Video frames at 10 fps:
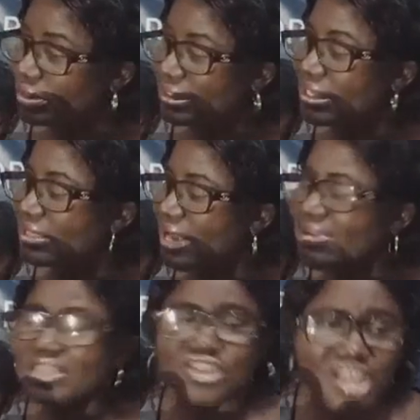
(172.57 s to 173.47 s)

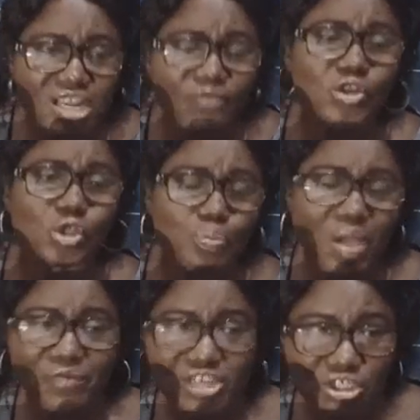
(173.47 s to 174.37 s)
there is need for
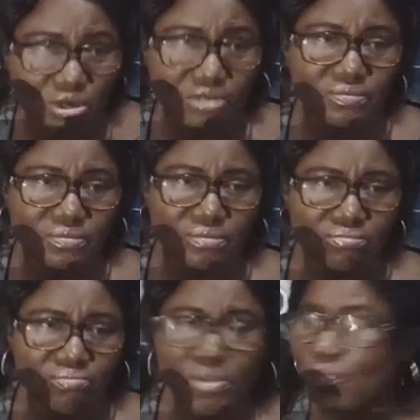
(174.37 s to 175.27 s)
supervision
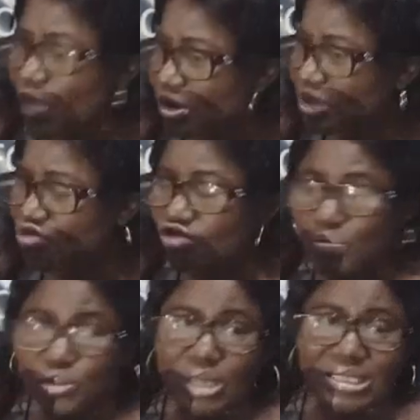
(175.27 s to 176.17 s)
before the
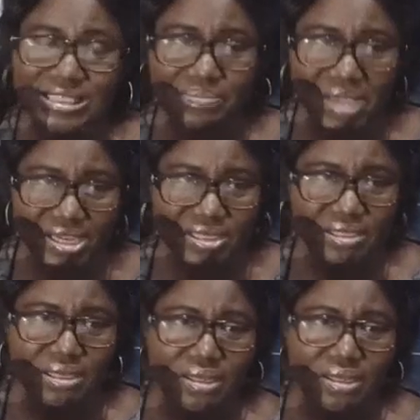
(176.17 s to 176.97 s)
distribution is made.